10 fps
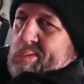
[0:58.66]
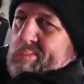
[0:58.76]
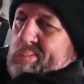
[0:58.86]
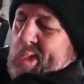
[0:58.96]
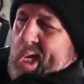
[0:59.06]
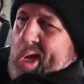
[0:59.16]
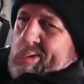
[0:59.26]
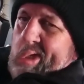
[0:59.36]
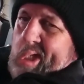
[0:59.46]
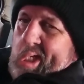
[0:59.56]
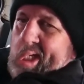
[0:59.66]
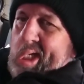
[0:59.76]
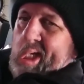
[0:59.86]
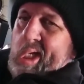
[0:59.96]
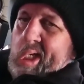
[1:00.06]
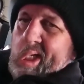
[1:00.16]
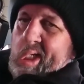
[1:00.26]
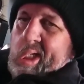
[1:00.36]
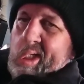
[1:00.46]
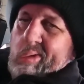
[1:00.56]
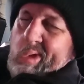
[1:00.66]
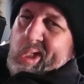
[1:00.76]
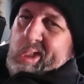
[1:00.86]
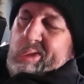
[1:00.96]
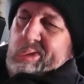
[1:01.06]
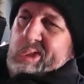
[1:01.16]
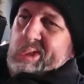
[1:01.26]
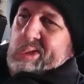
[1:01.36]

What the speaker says: but not really the way it used to.